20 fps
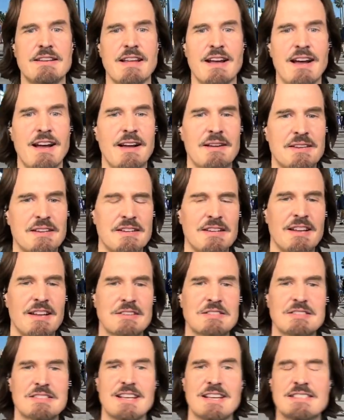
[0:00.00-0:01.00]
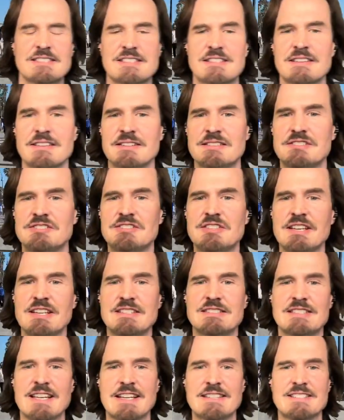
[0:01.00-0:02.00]
Uh, Guinelle says
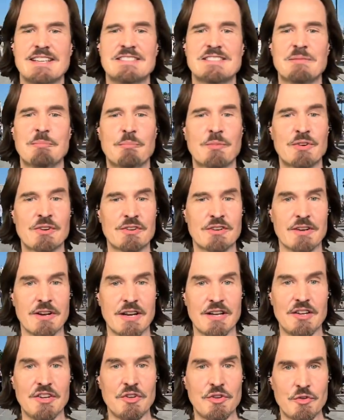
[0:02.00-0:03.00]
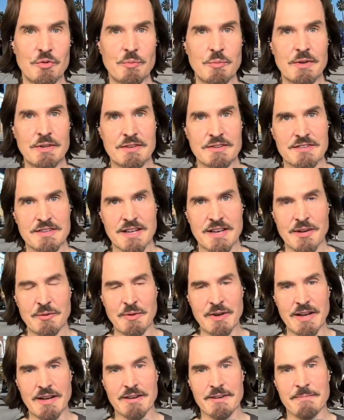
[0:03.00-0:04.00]
Jenny Sykes hasn't murdered any humans
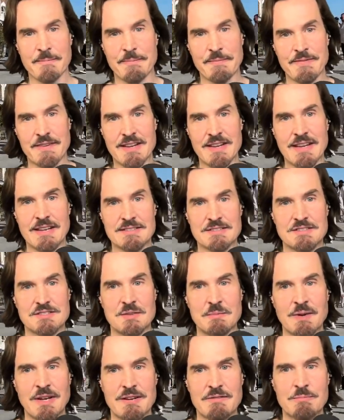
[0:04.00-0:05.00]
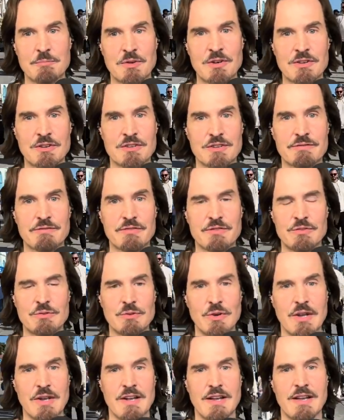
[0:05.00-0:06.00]
anyway. Yes, she might have murdered a
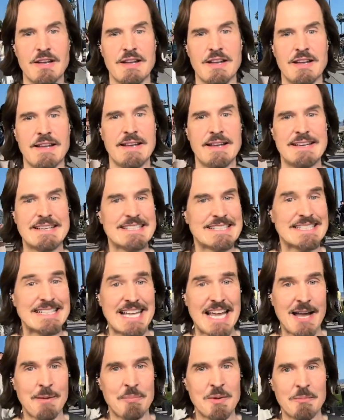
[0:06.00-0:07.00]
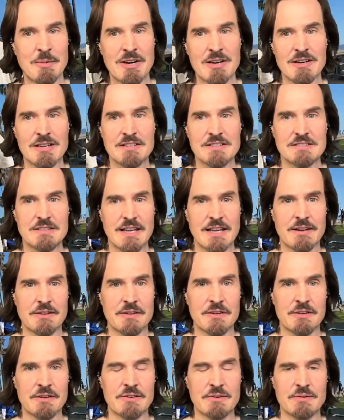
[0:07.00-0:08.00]
few capybaras. I
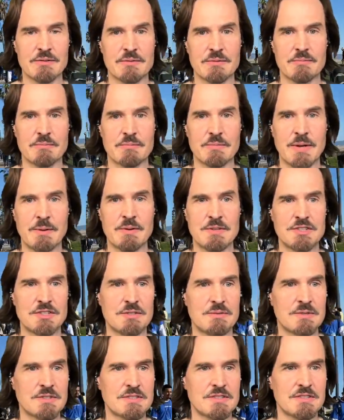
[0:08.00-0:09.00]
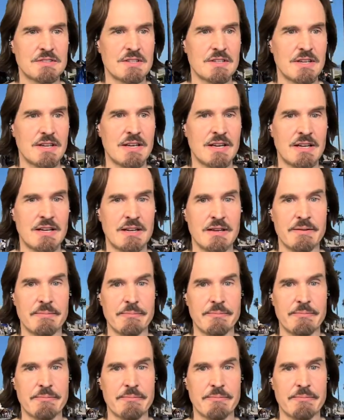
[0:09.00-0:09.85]
don't know. Maybe she was, uh,